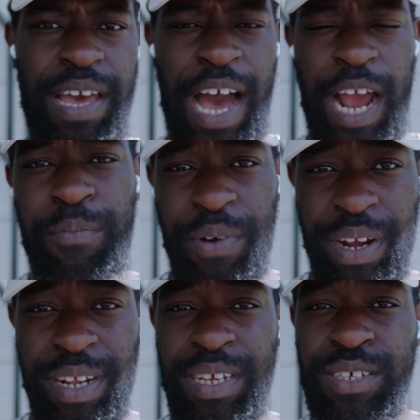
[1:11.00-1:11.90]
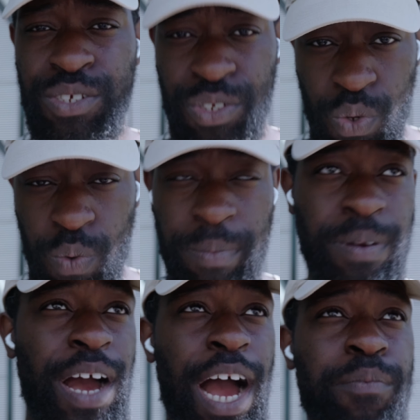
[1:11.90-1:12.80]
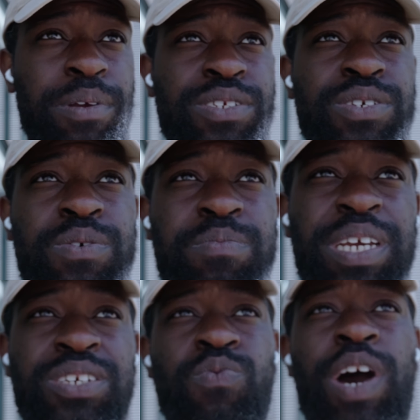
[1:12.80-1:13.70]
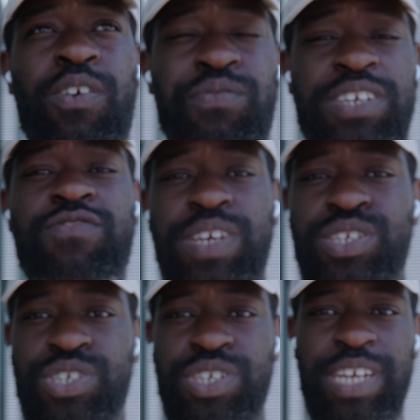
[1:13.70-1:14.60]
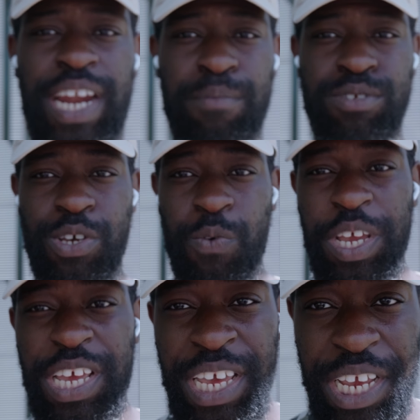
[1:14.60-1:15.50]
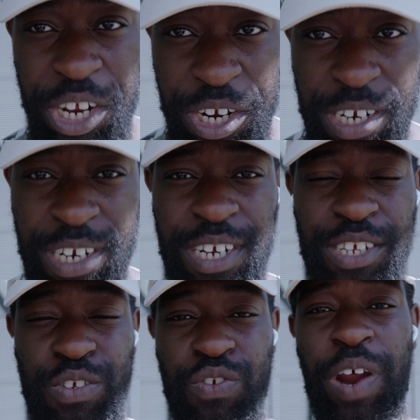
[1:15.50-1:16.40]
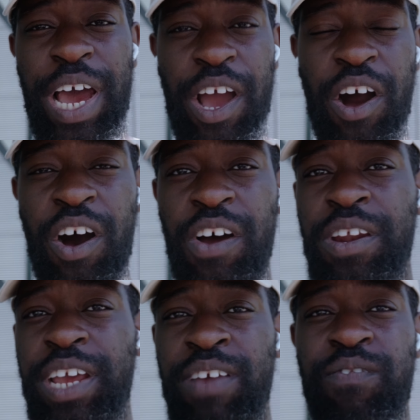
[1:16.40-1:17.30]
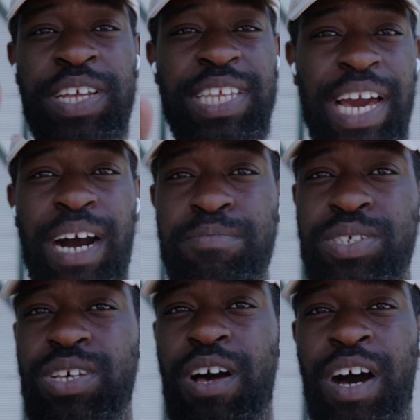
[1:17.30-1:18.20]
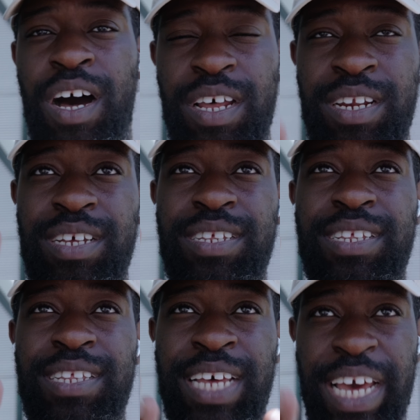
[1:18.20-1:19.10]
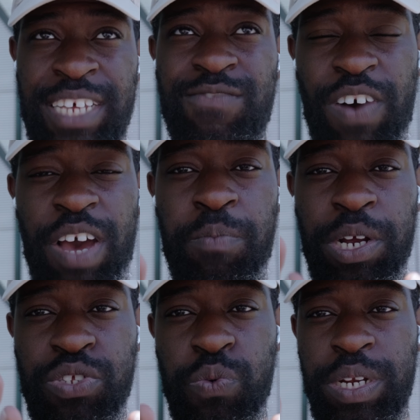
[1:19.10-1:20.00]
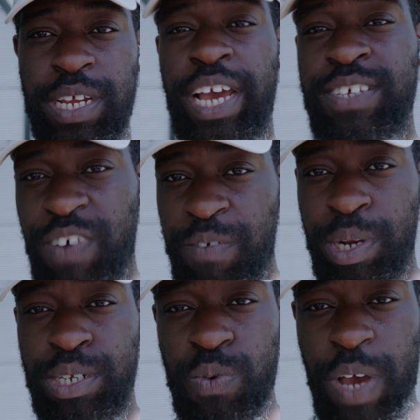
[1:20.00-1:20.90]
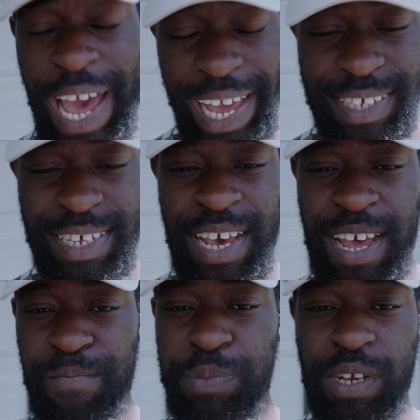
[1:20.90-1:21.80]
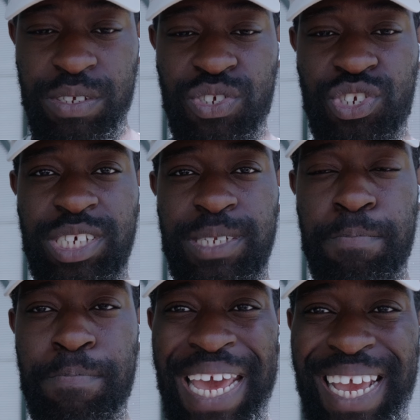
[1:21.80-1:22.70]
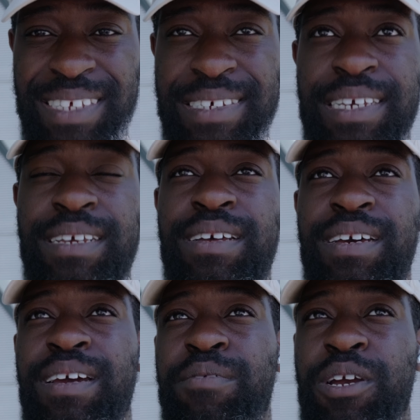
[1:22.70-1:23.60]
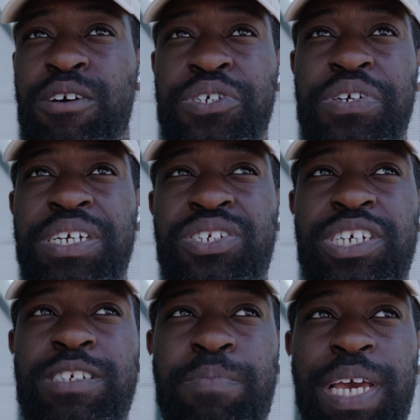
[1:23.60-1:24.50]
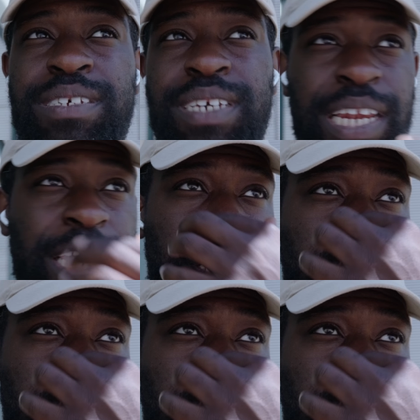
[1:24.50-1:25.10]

hybrid zoom. Hybrid zoom is one of these features that I'm so eager to try on if it comes on the S5 Mark II and the S5 Mark IIX, because it's just amazing, because you can just basically